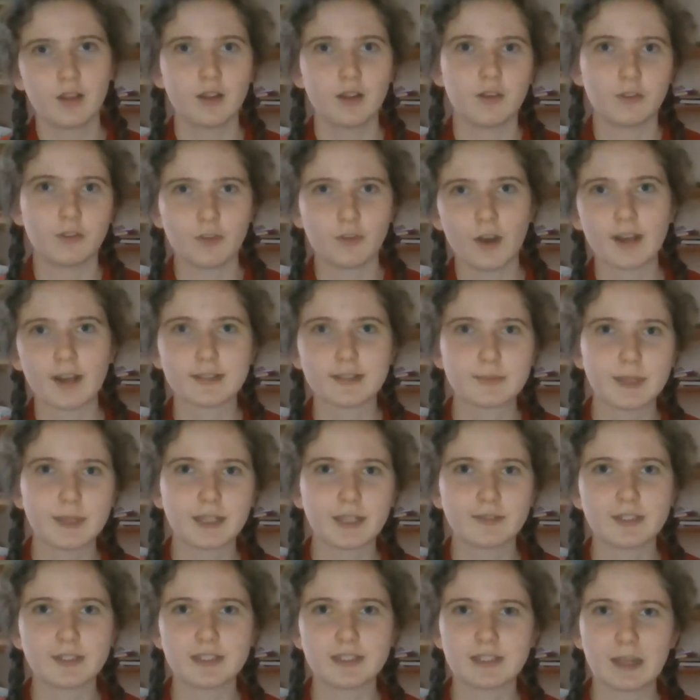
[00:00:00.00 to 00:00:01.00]
first week
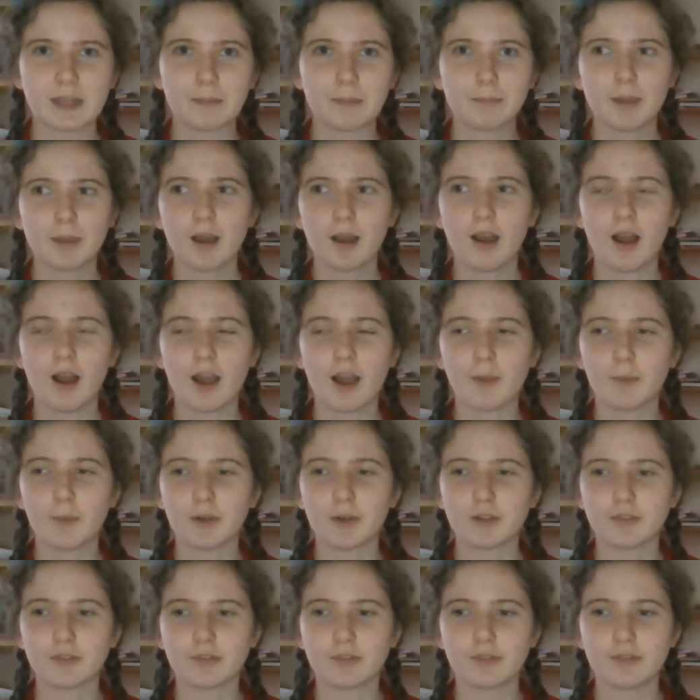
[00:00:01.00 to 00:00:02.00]
of December, I would
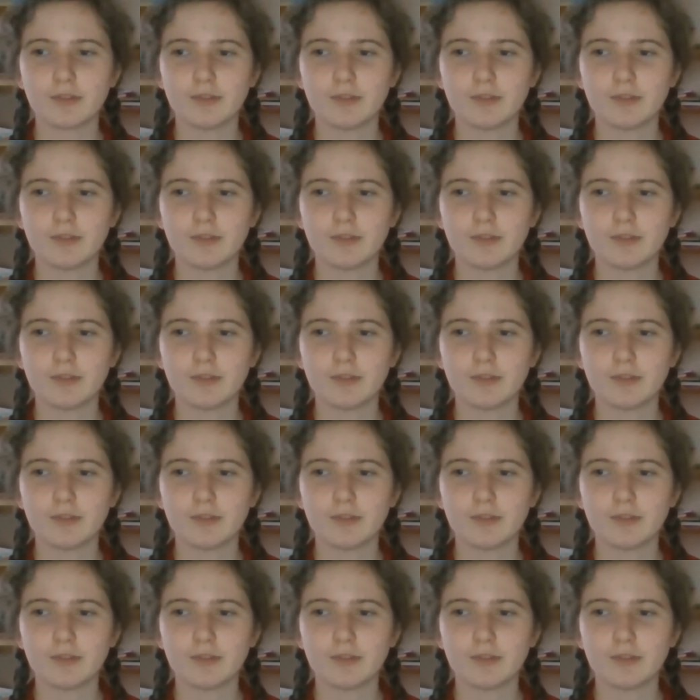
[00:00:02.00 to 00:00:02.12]
have